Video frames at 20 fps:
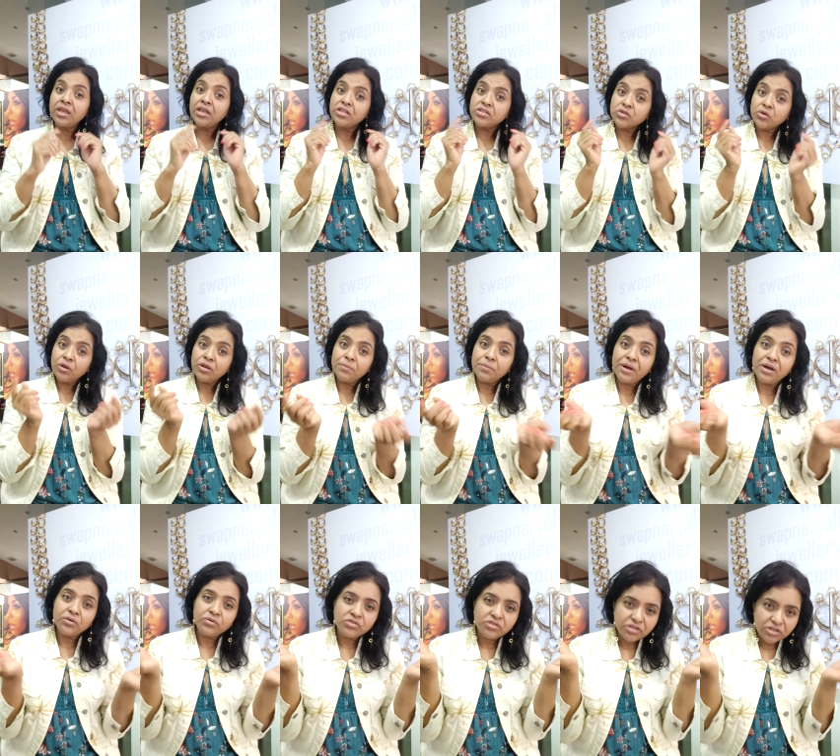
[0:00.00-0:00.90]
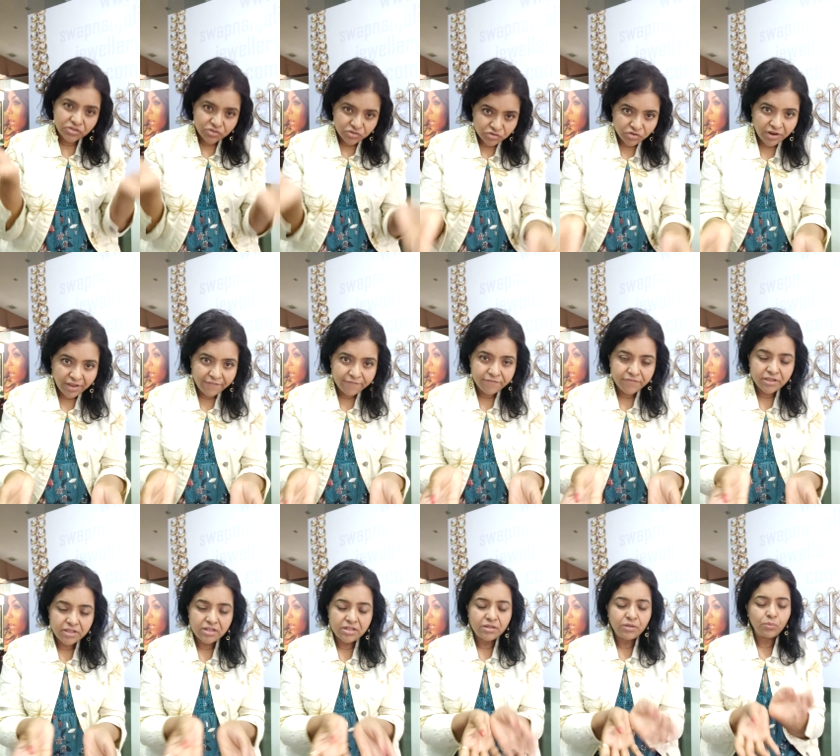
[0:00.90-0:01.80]
It's all about
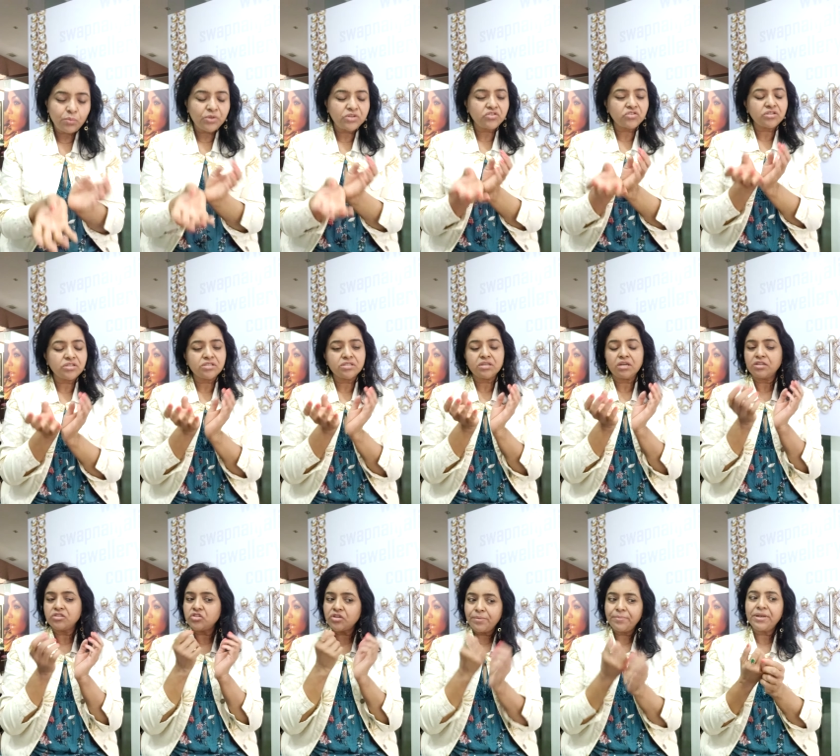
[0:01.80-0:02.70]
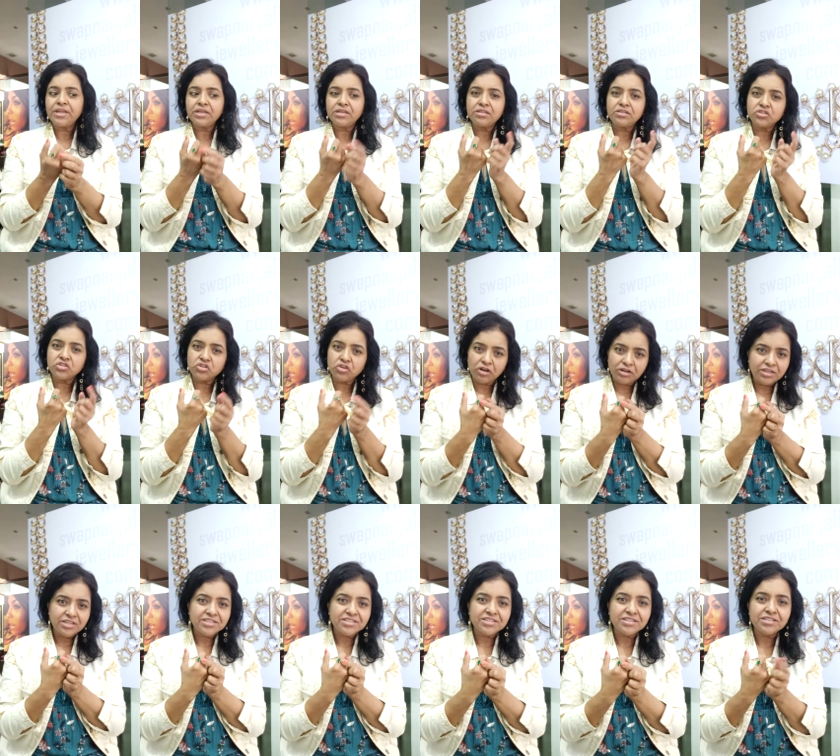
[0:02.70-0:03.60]
travel, which is uh, Gemini is
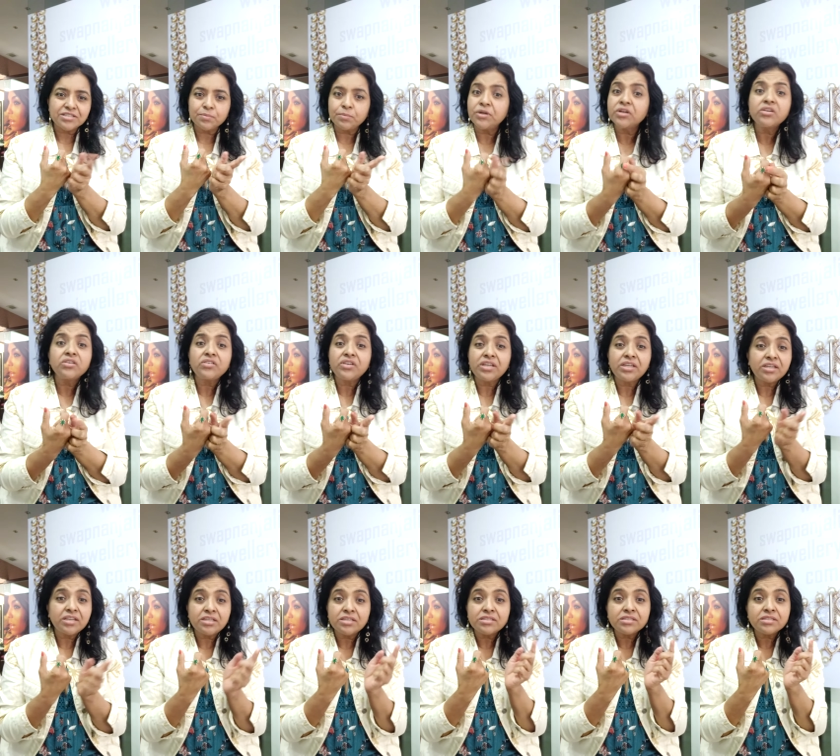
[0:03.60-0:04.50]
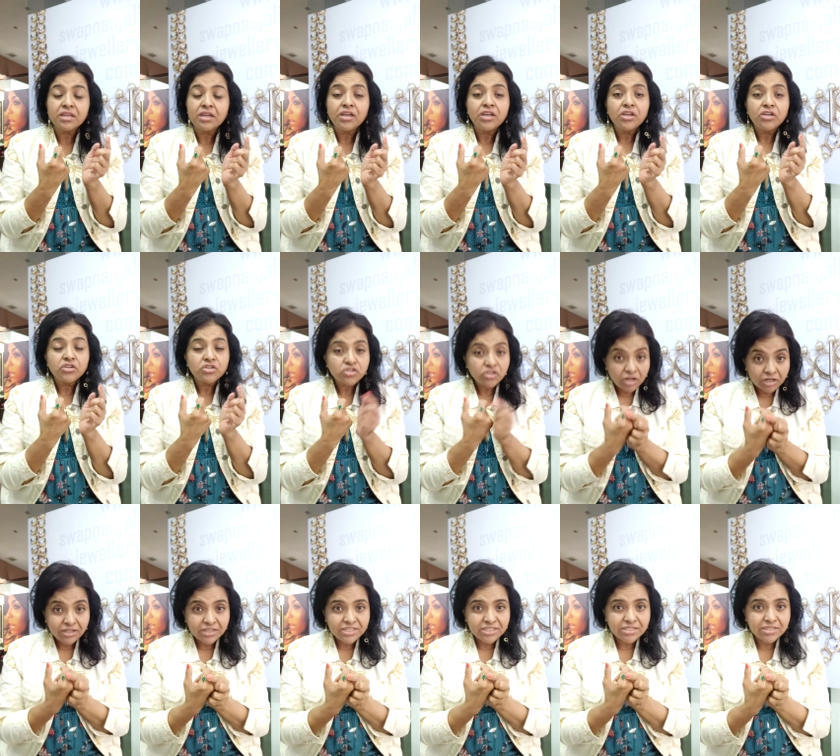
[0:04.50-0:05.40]
short distance. Mercury is
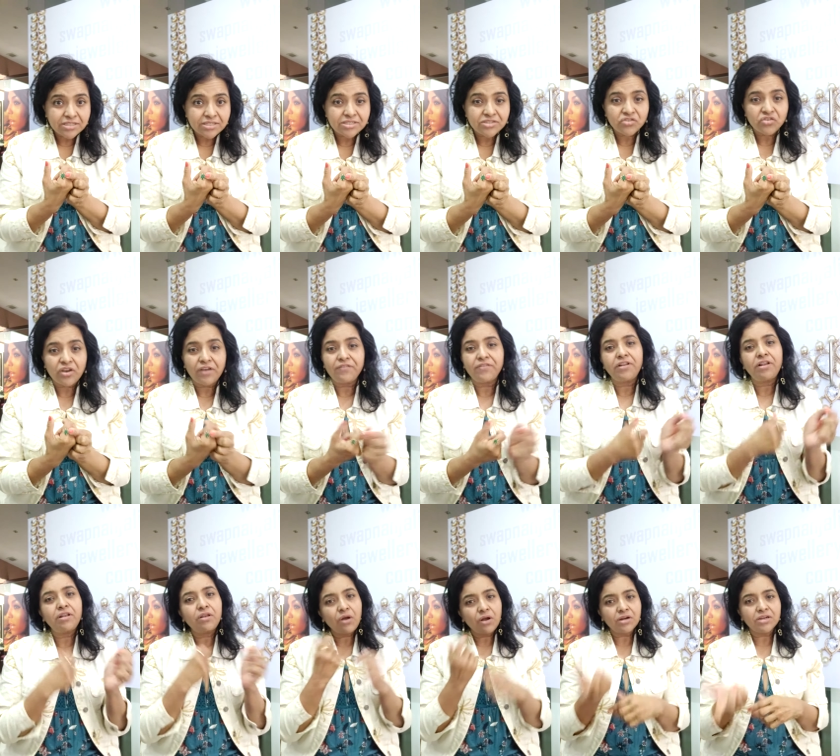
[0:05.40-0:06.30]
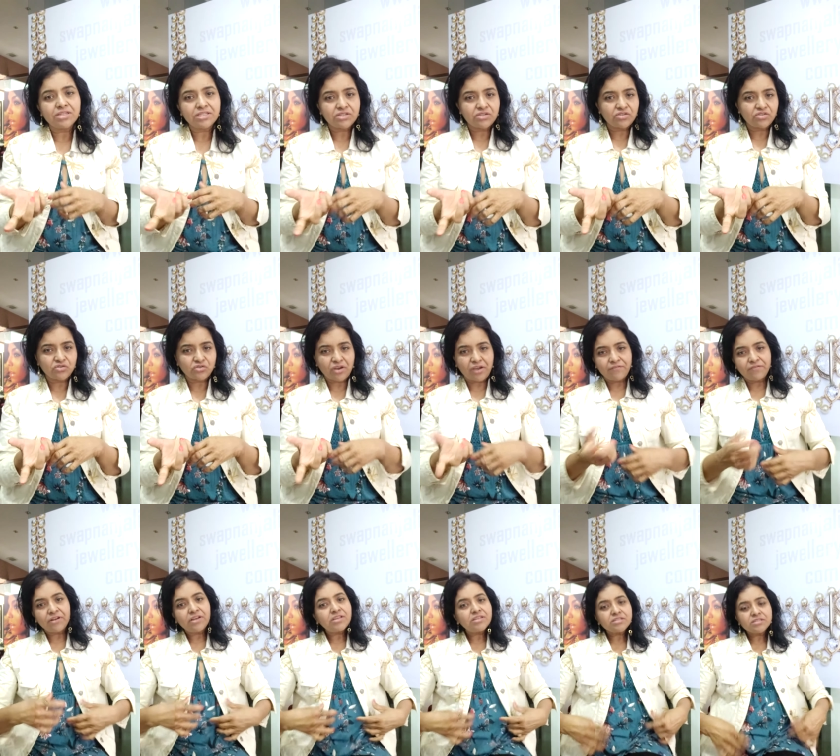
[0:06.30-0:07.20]
short distance travel. Long distance
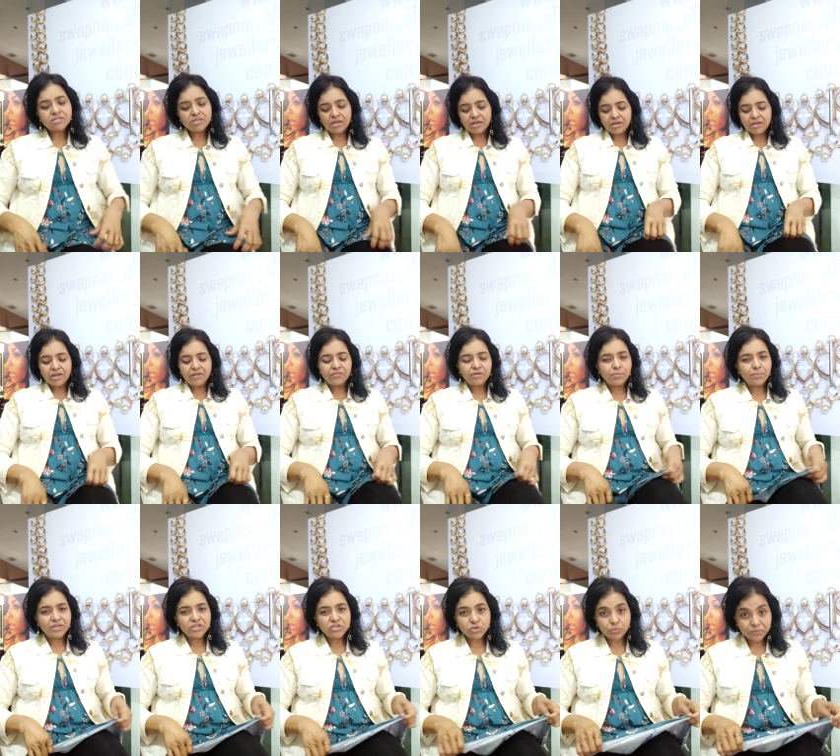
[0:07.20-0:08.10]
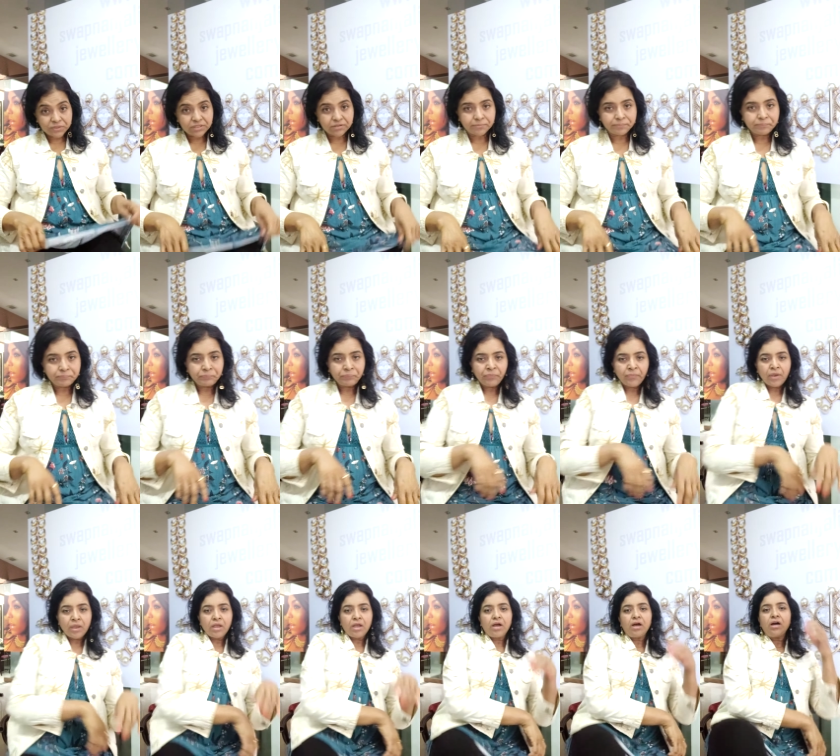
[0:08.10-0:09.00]
travel is uh, governed by Jupiter.
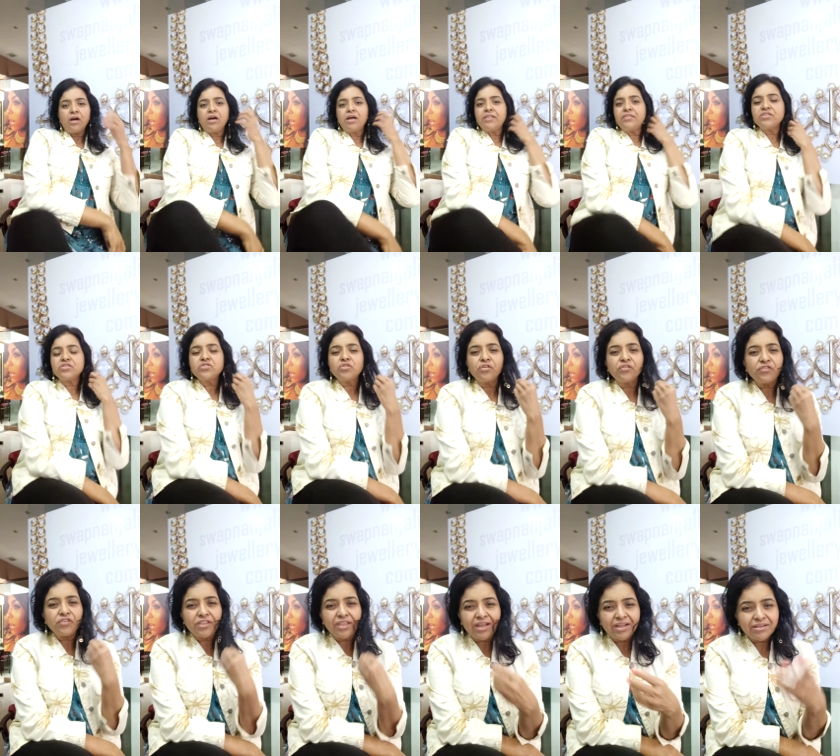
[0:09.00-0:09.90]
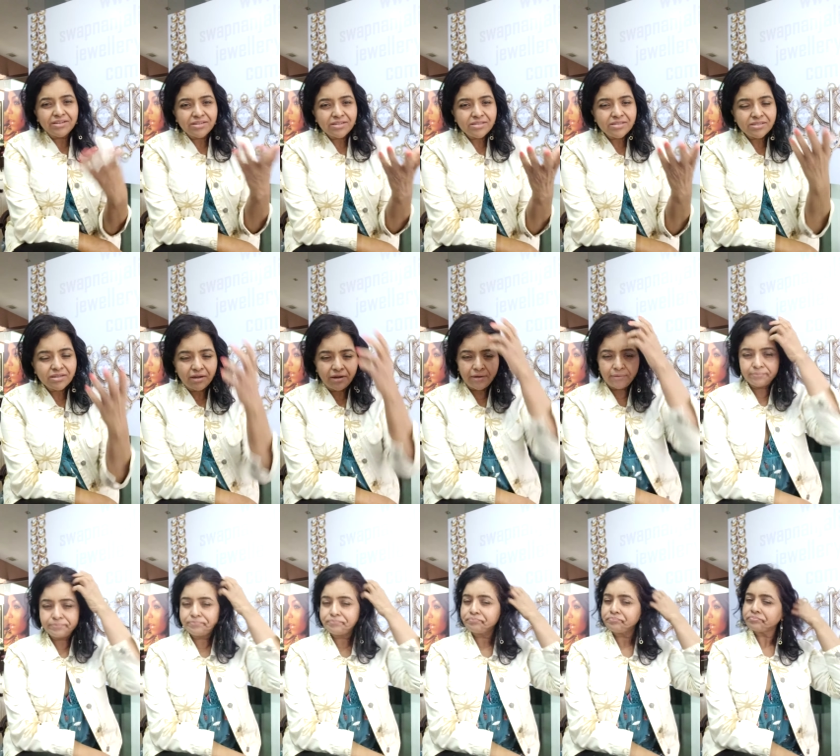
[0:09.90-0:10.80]
Uh, and the stone for that is
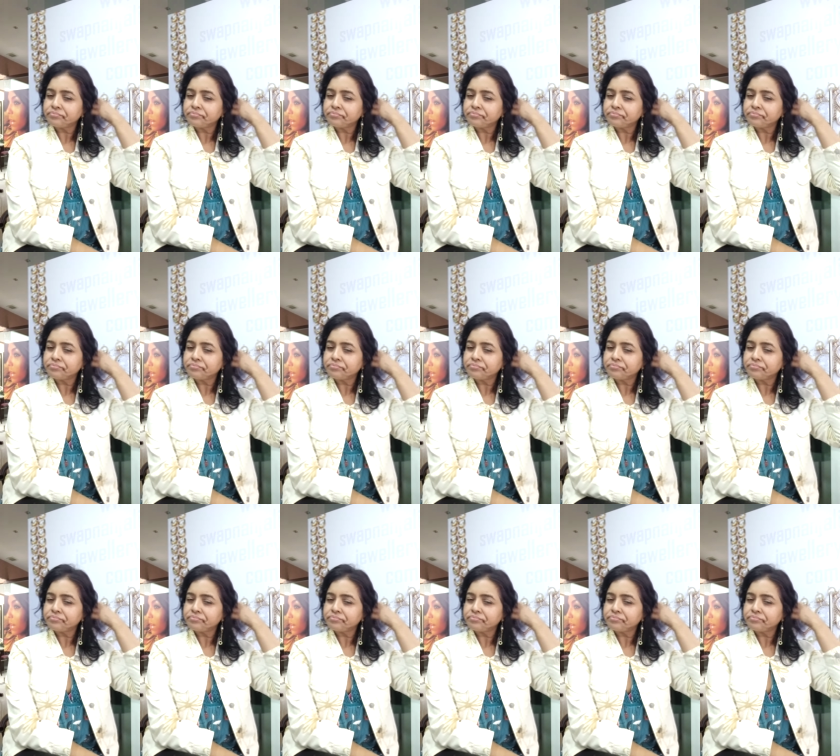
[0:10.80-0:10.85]
um,